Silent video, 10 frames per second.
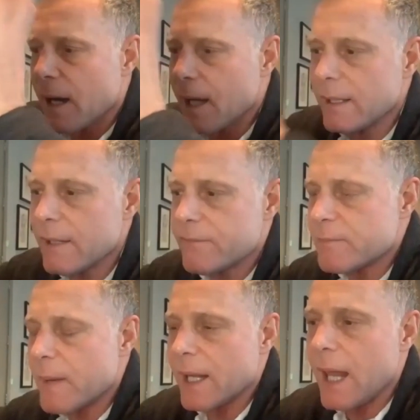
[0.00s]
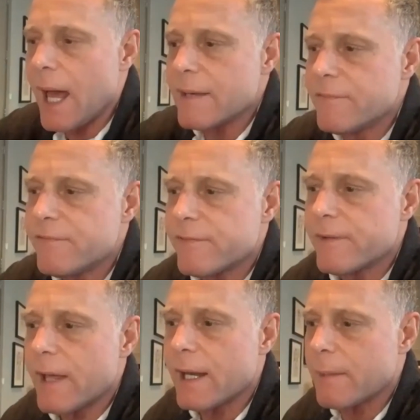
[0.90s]
I lived my life
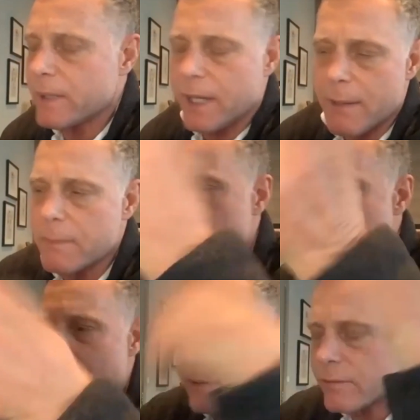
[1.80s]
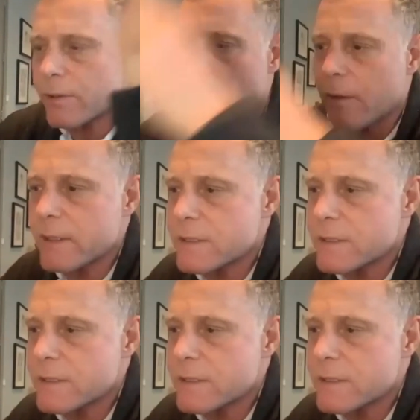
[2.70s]
and I became an actor and all